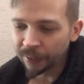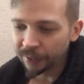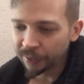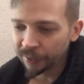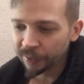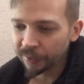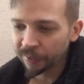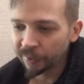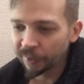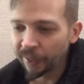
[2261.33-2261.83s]

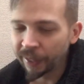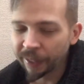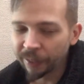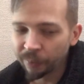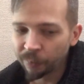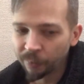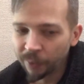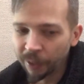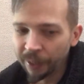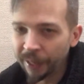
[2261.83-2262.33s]
It's like
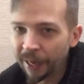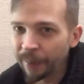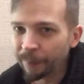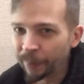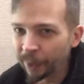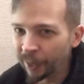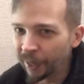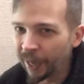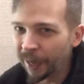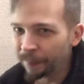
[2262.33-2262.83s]
an
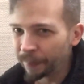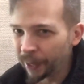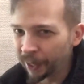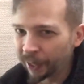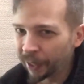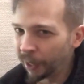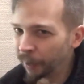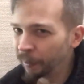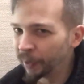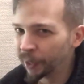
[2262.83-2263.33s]

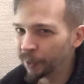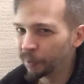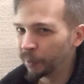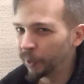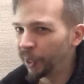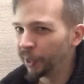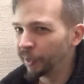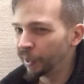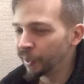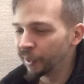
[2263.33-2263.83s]
Epic Comics
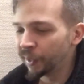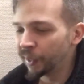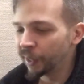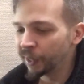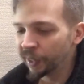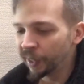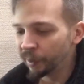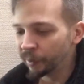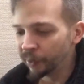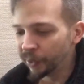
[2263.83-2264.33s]
put out this
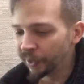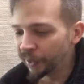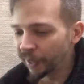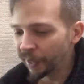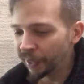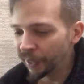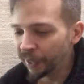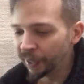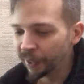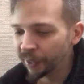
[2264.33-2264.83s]
thing that was
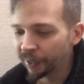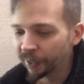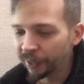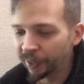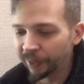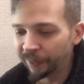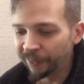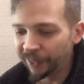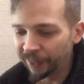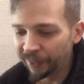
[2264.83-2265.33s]
a
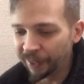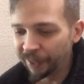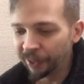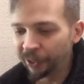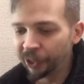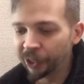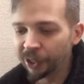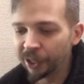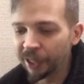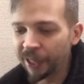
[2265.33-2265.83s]
kind of
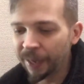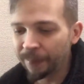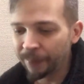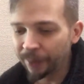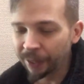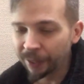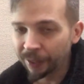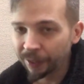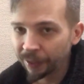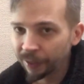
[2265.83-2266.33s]
anthology,
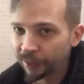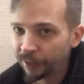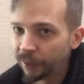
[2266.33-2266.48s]
Epic.